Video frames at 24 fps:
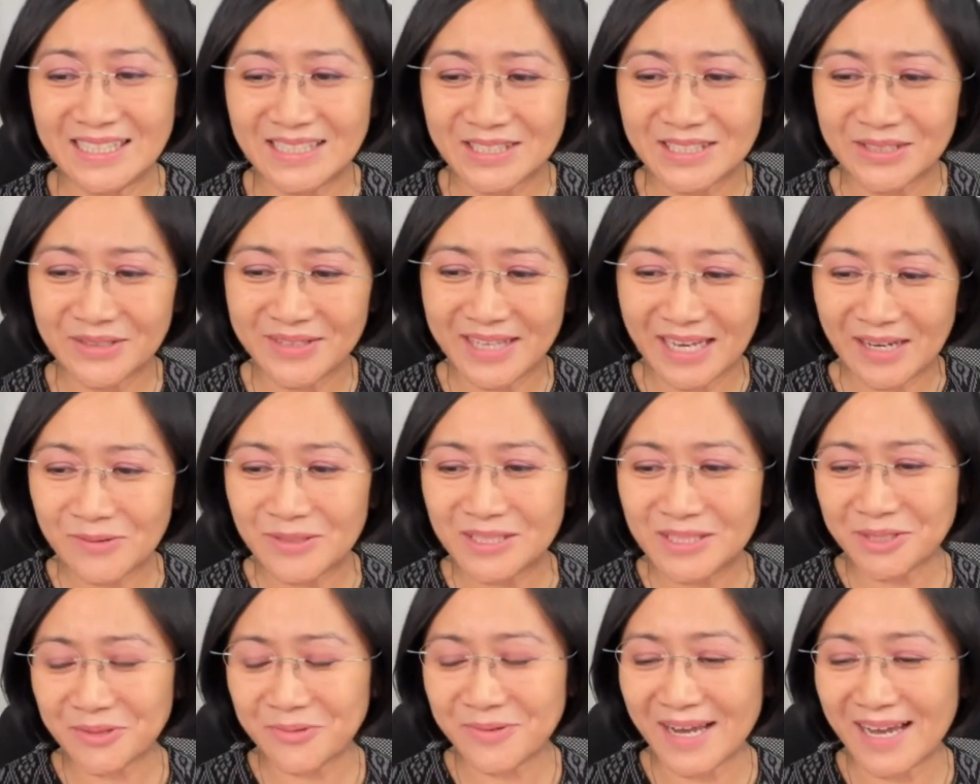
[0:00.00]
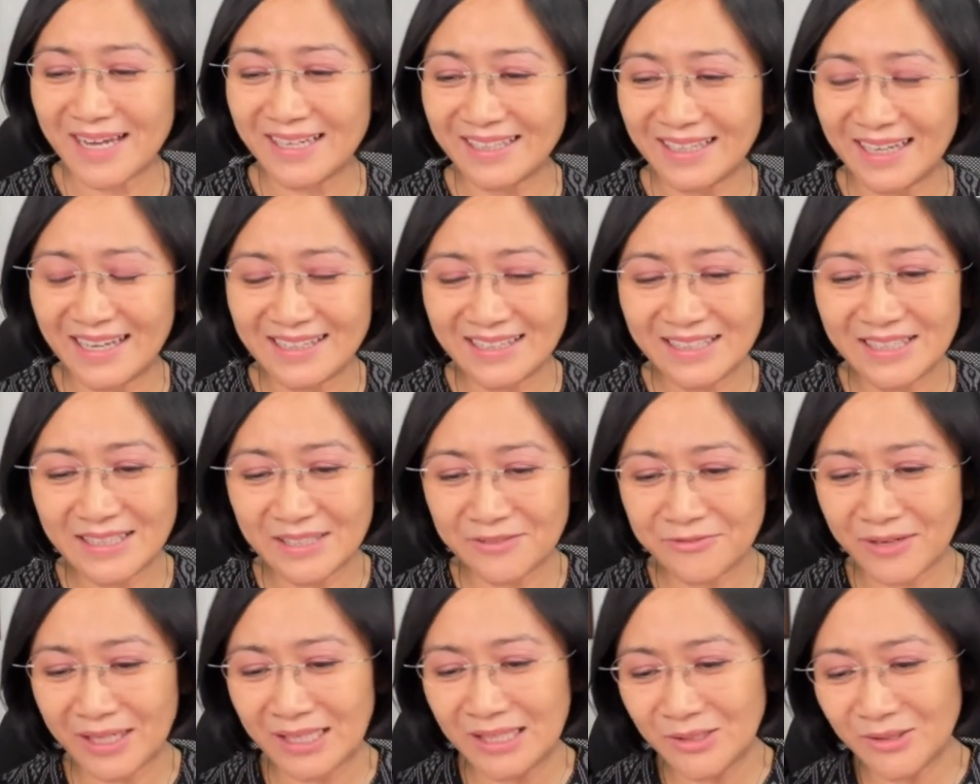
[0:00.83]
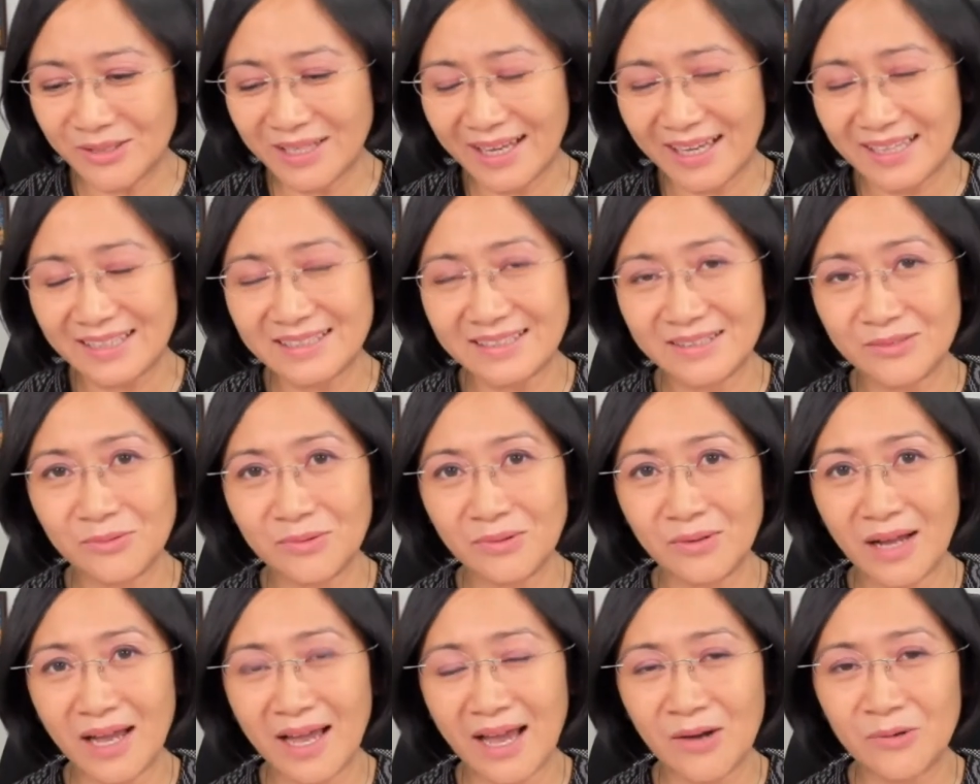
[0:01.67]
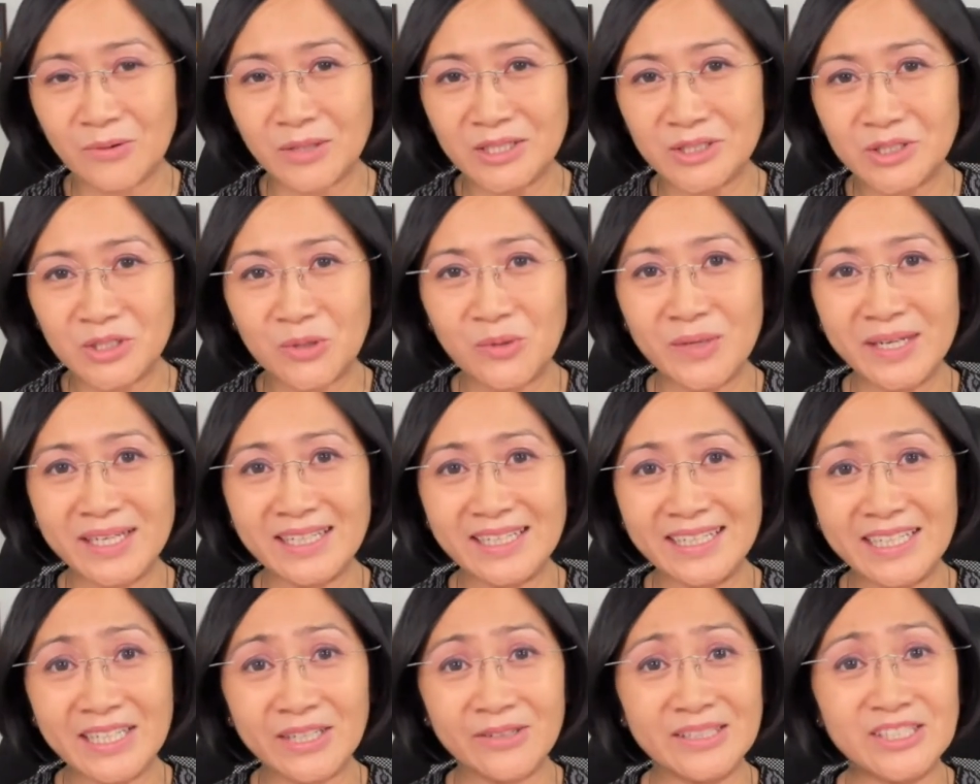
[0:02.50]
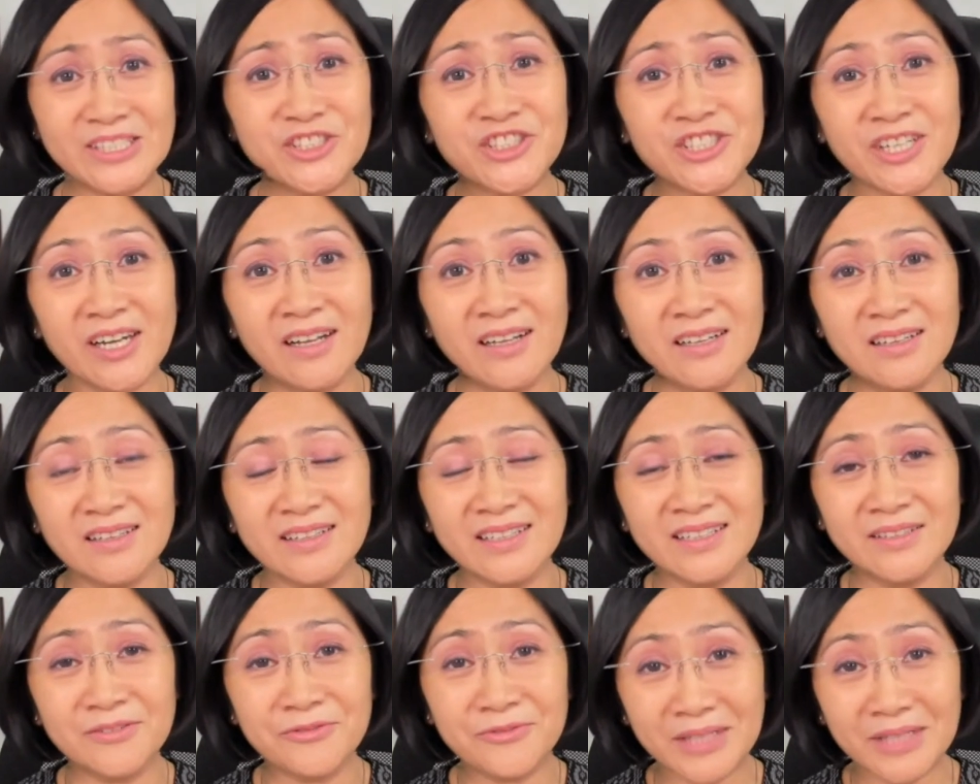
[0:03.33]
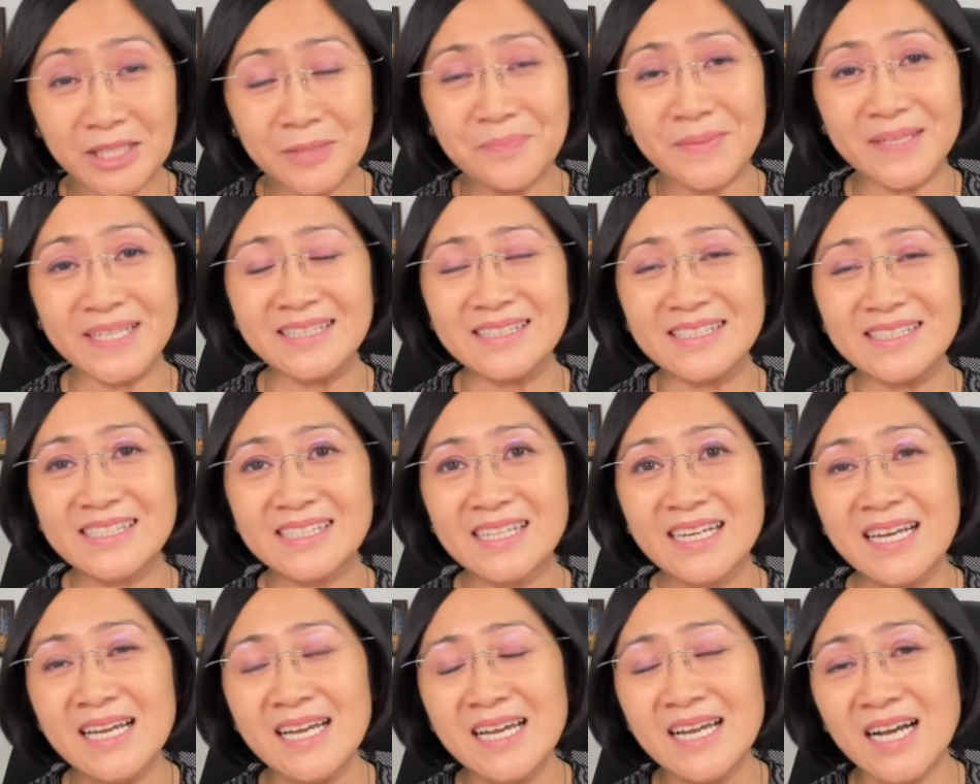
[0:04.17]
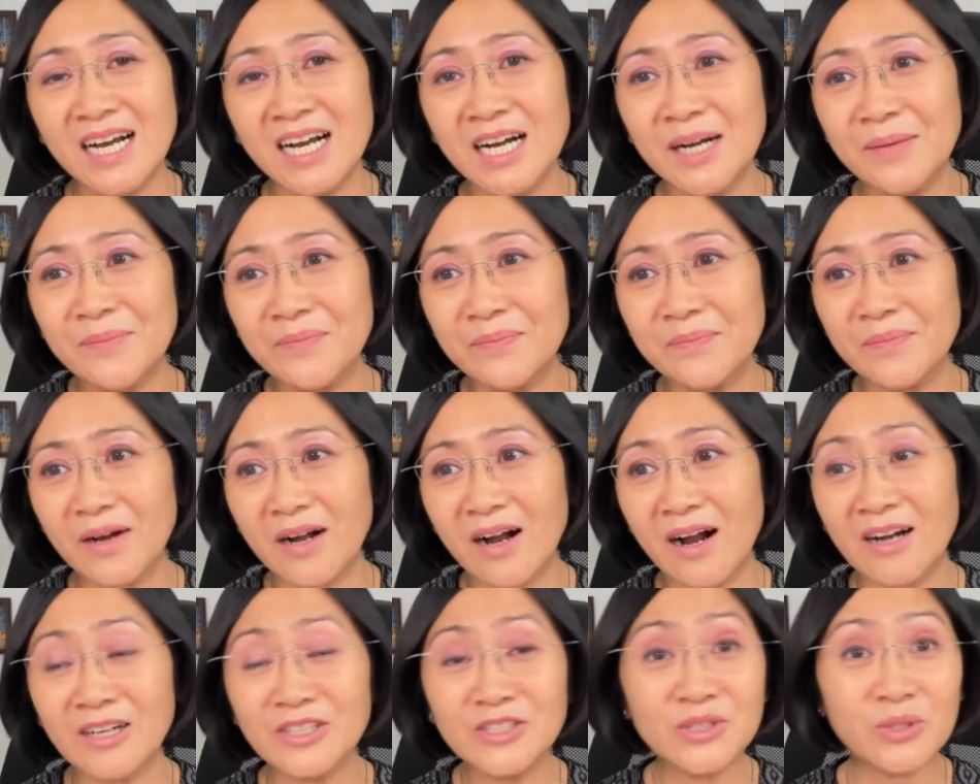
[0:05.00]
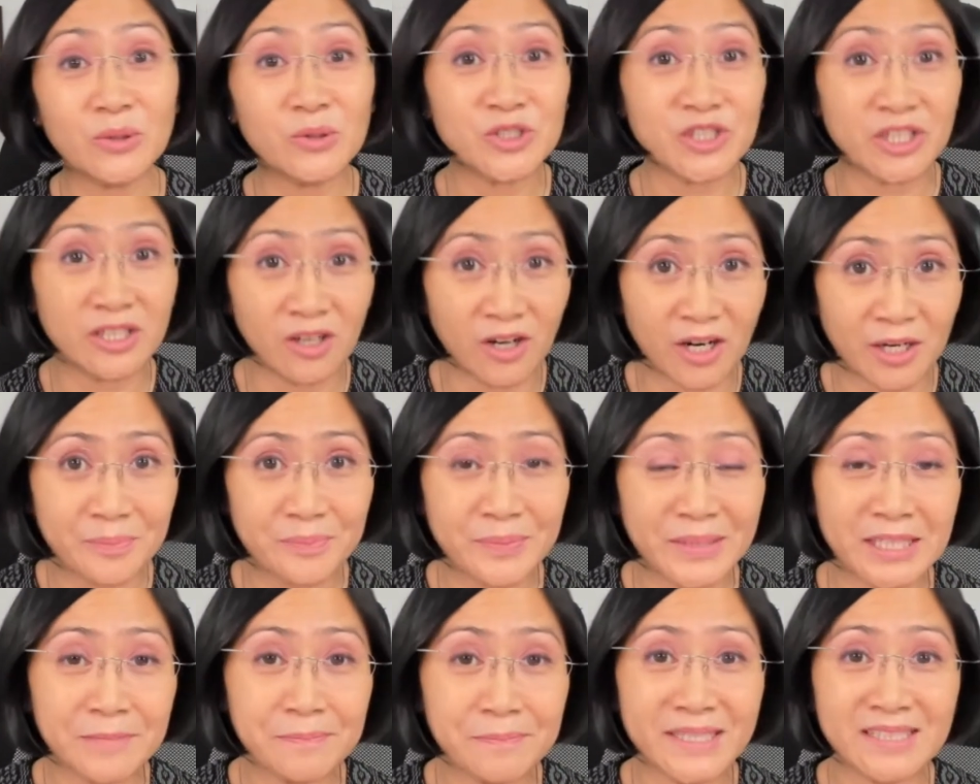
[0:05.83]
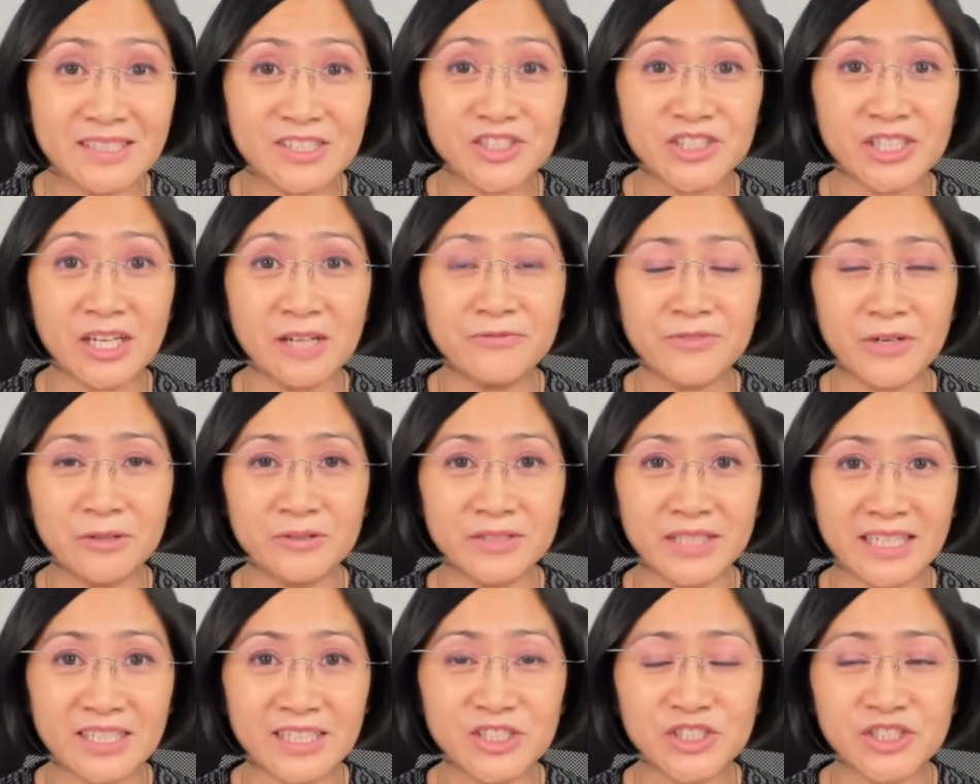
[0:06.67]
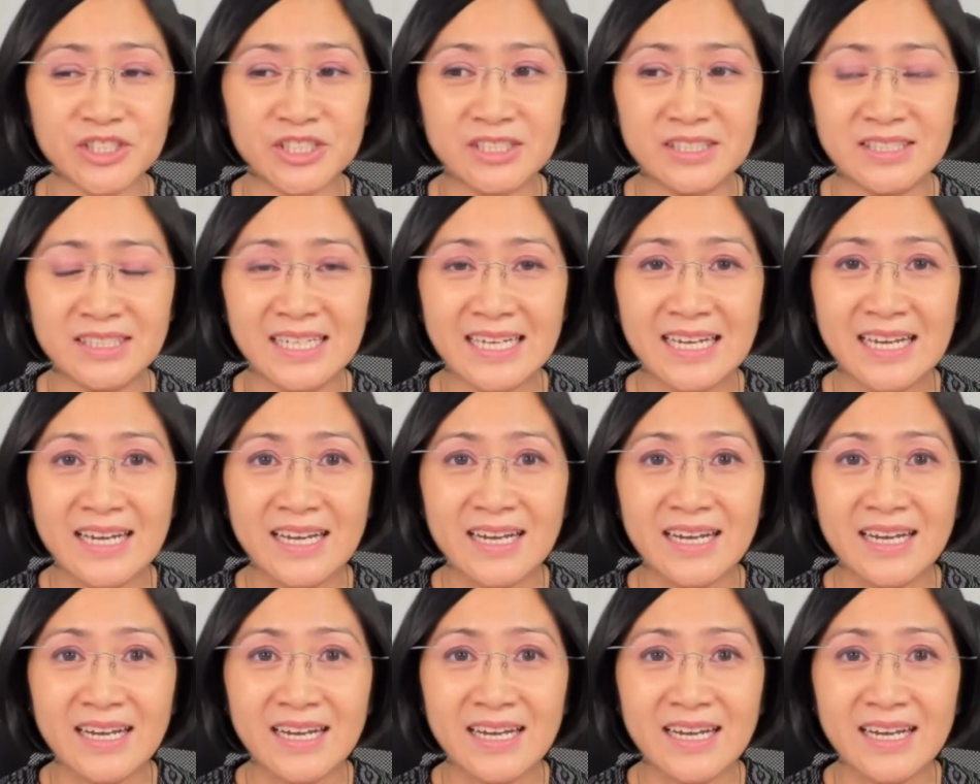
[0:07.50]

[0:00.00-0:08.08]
so that was Iraq. And then if I look at how we're doing here in Shell in the Philippines, um, our social arm, Pilipinas Shell Foundation,